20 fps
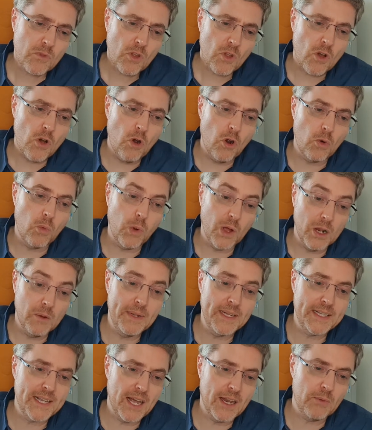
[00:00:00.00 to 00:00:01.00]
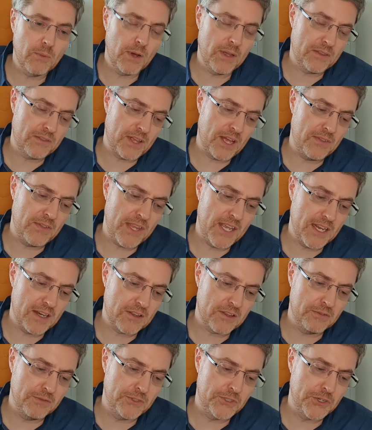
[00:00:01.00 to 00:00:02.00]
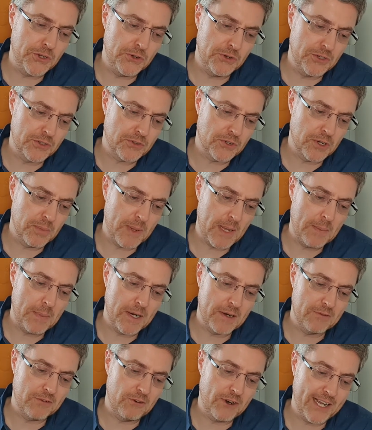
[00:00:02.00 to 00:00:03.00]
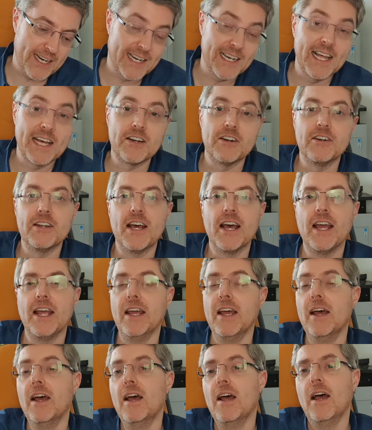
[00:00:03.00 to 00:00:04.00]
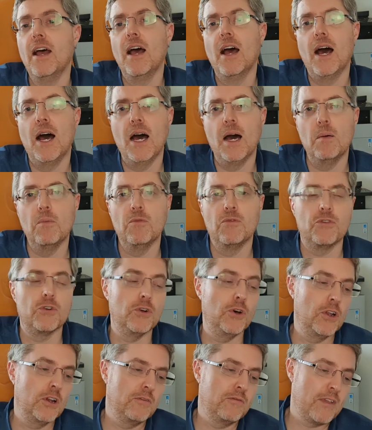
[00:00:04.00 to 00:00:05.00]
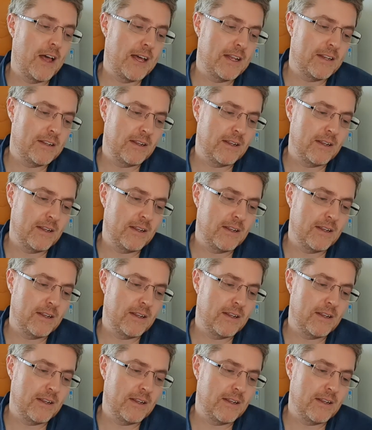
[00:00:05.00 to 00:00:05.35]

or will be dealt with, and the 8th of June is going to be a bit of a red letter day for all of that.